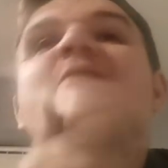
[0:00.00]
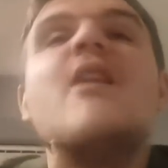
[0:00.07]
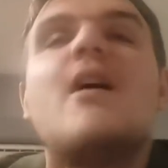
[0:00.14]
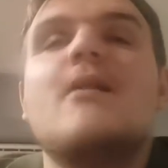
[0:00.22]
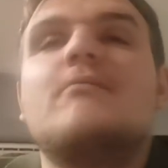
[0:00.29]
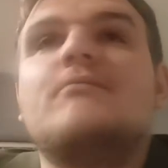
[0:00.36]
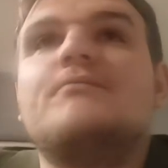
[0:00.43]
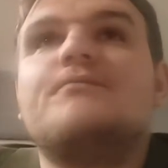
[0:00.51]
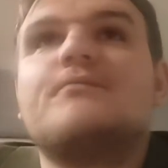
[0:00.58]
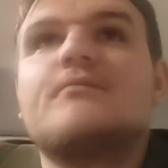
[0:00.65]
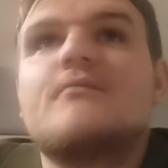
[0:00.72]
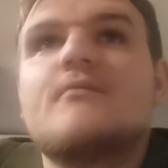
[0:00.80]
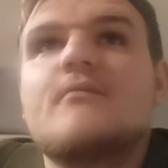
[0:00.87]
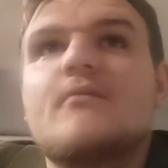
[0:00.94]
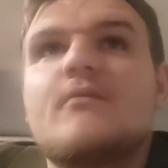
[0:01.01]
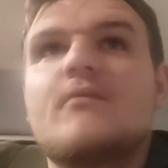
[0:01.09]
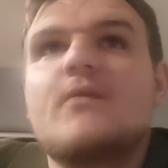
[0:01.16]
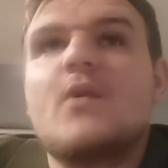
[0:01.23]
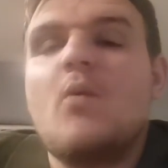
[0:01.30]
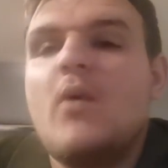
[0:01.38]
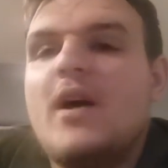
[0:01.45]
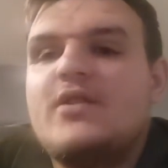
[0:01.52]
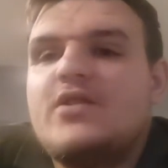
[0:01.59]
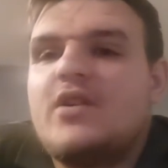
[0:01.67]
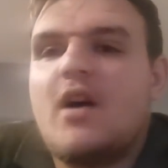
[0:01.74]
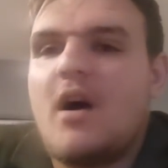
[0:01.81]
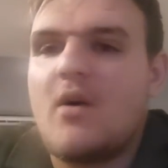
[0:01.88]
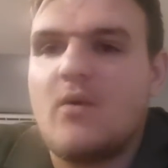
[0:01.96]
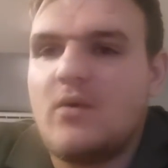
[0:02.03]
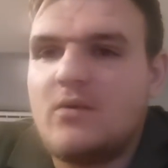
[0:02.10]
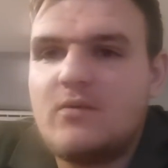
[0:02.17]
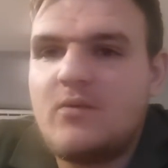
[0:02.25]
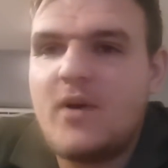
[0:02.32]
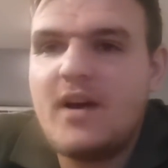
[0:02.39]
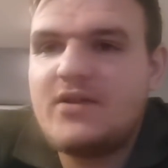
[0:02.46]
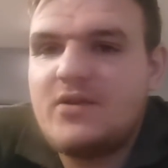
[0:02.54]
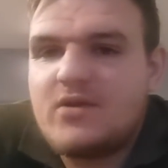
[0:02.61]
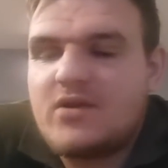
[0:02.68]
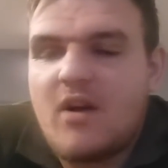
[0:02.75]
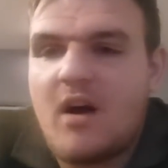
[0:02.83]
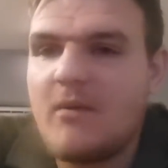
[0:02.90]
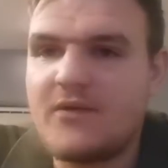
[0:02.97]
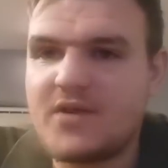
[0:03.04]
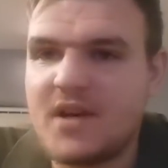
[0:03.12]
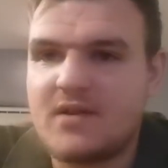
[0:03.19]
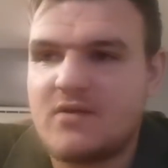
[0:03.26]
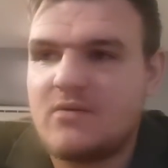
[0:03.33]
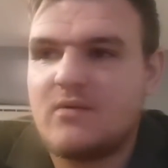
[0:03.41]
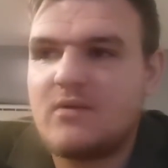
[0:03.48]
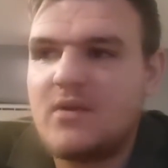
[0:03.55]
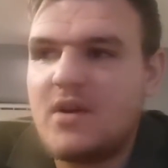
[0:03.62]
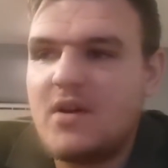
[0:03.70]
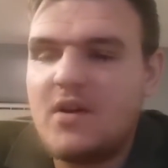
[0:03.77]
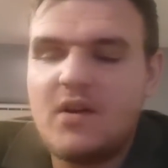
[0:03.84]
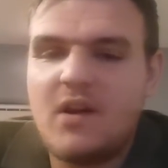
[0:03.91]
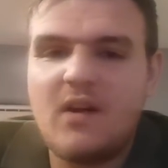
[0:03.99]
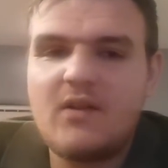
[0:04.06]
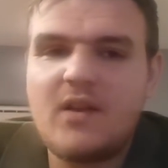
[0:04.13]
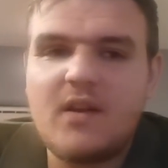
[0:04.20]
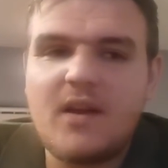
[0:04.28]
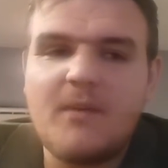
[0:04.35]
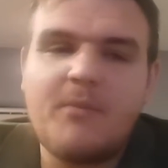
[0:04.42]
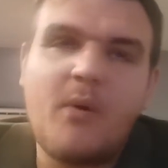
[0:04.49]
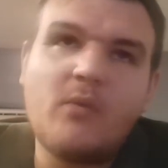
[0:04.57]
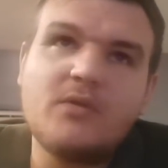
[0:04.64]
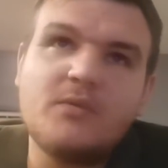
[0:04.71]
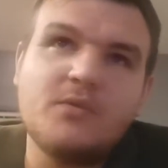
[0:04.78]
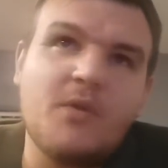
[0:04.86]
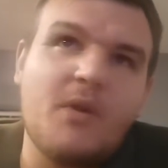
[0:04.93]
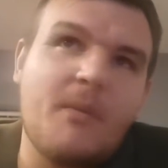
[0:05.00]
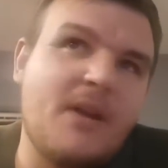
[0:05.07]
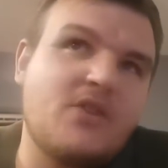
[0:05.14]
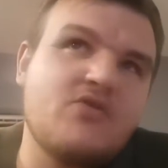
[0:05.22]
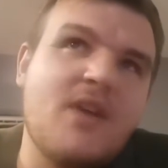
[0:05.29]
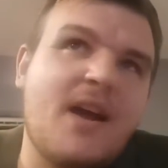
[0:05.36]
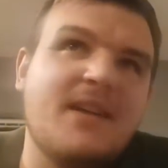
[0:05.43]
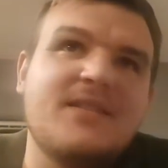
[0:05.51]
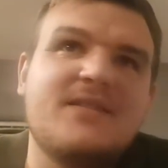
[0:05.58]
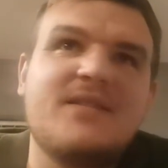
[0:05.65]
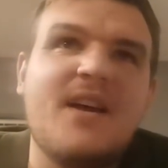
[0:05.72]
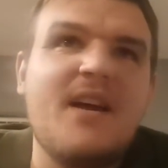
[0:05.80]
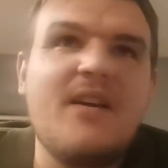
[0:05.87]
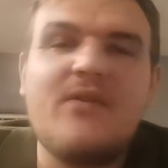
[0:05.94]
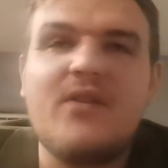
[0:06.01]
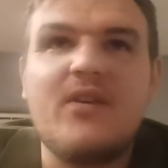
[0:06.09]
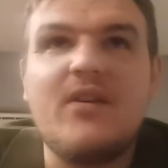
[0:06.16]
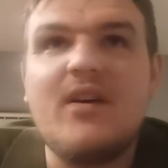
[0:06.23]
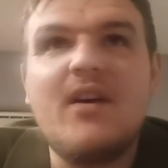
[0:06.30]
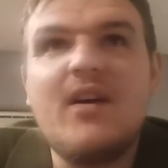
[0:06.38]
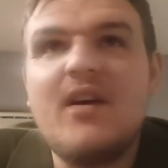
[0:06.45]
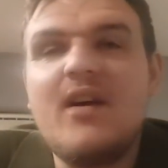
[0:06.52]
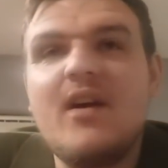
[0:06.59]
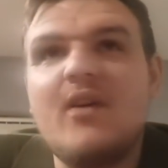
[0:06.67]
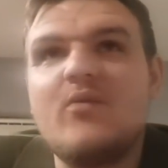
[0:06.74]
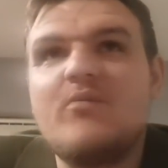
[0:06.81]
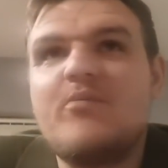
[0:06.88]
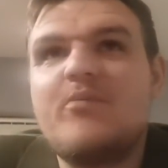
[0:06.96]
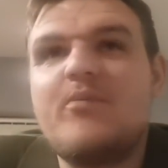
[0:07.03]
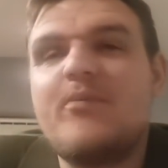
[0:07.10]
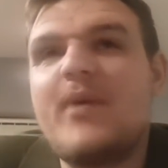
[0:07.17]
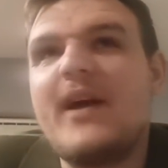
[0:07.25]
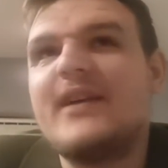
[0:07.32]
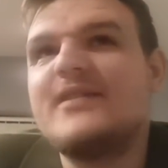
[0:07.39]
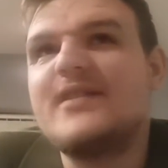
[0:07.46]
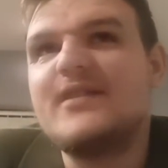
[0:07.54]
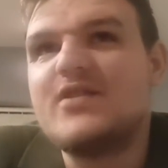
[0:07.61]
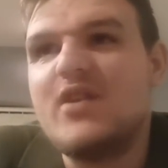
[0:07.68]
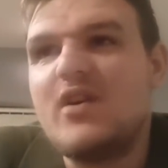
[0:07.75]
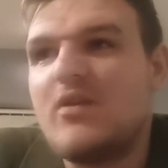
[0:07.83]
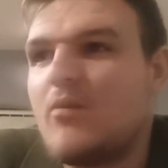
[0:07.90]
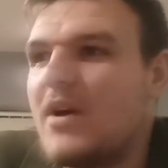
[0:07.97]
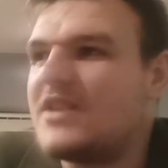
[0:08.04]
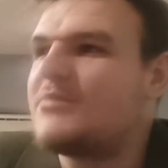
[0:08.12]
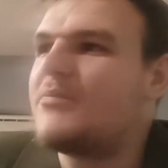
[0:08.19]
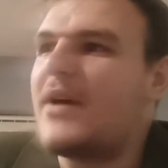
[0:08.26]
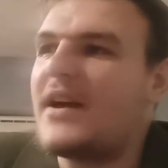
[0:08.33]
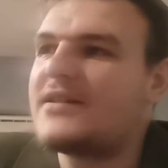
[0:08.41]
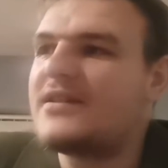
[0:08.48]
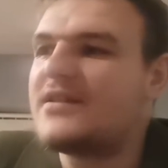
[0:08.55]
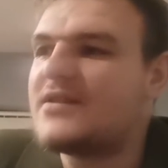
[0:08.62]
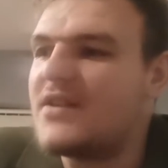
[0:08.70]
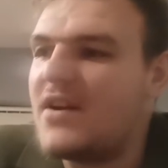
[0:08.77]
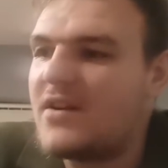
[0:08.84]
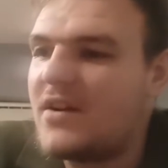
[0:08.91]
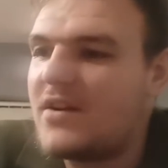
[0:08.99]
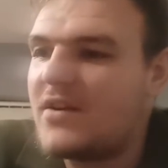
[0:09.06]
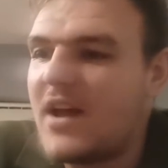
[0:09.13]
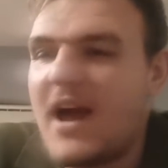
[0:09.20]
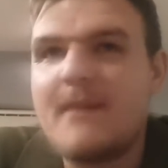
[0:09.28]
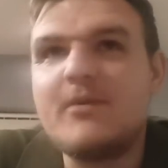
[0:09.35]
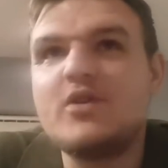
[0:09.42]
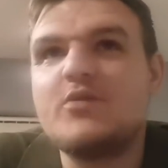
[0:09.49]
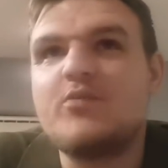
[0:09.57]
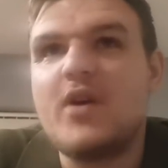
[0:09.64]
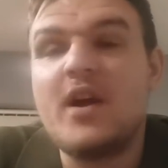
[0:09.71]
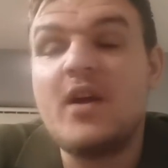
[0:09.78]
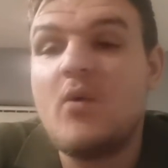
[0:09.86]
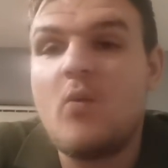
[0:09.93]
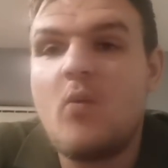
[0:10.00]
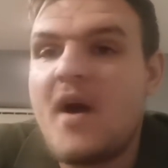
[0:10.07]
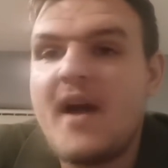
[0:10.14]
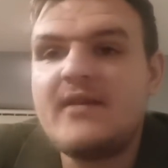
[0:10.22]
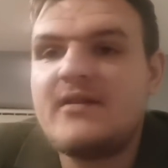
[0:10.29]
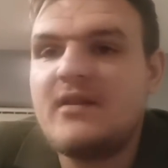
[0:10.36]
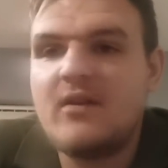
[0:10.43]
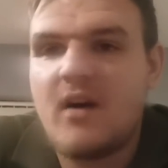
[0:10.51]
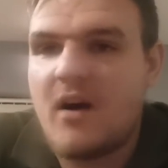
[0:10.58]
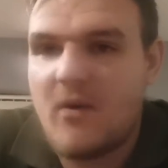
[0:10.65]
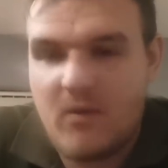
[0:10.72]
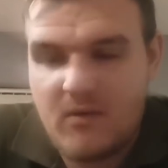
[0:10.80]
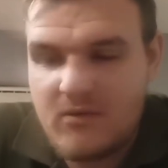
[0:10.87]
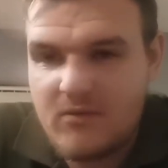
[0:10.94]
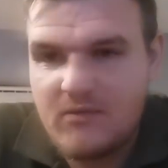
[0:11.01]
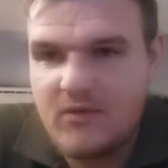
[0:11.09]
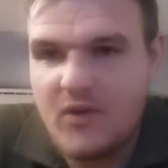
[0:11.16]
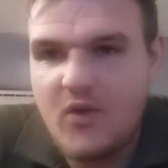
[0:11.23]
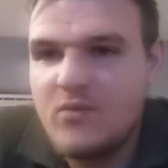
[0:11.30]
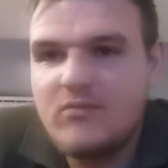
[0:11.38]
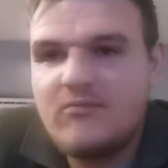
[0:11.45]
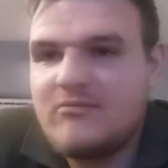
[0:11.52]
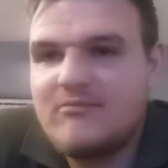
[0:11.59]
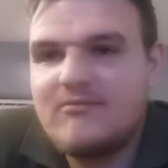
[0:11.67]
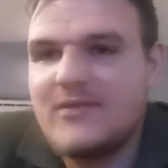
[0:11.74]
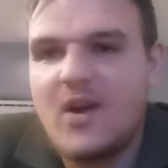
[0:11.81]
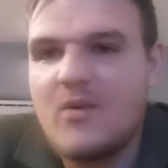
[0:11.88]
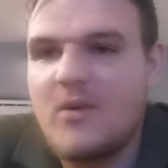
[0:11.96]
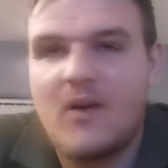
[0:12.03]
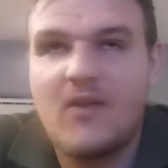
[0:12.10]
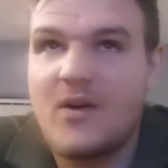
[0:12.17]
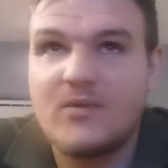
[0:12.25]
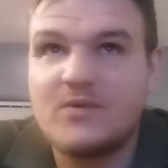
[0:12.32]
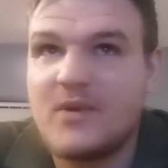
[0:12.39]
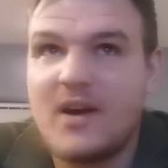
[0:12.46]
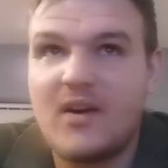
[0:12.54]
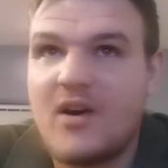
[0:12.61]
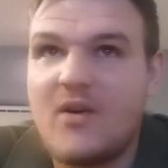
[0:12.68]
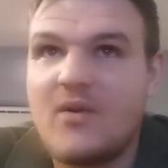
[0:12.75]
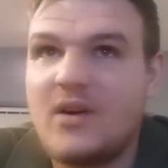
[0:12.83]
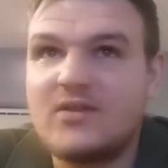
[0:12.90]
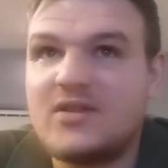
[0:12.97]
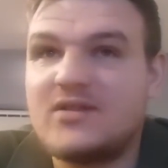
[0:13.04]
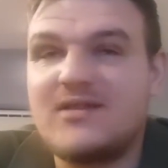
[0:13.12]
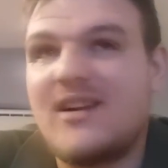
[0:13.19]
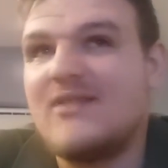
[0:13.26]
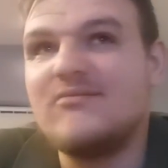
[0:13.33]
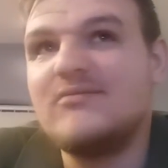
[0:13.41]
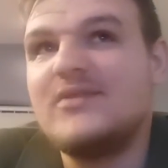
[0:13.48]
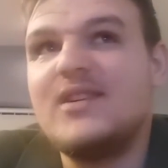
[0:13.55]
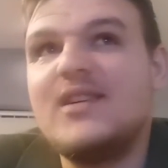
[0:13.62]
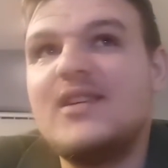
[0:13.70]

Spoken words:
Where do you go? Where do you start with Chesil? Look, they're talking about Dragon's Teeth and Bexington and West Bexington and Abbotsbury. Where do you go? No one knows where to go. I just don't.